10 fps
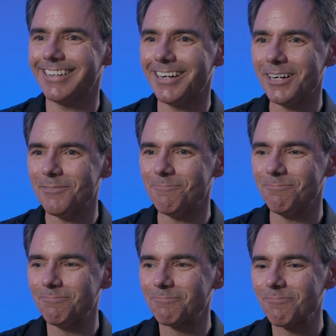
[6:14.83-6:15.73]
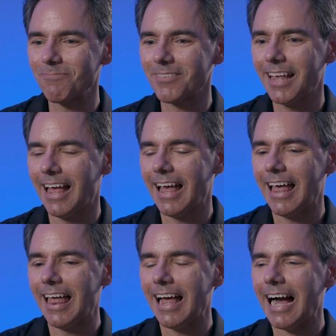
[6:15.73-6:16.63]
um,
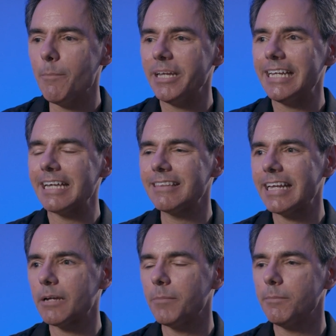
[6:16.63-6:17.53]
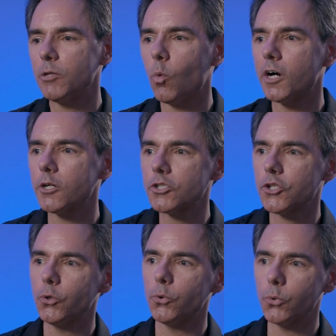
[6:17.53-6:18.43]
I mean, I think maybe one or
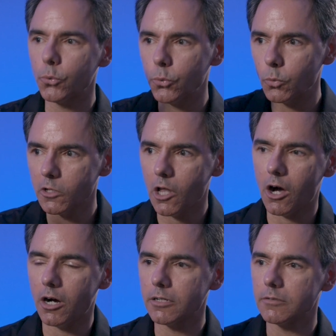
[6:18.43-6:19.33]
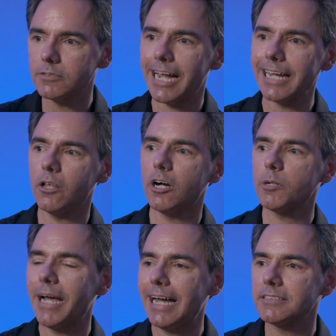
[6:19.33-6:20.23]
two long
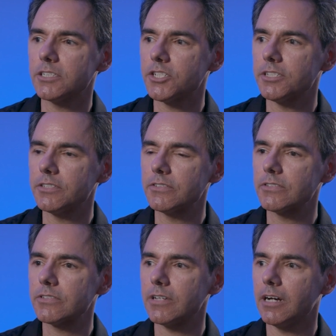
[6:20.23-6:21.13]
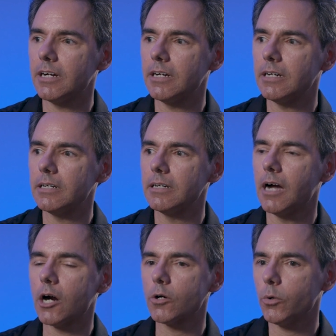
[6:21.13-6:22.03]
dialogue passages uh,
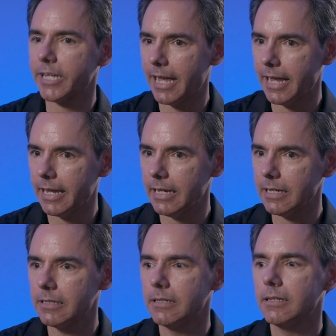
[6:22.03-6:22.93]
are okay.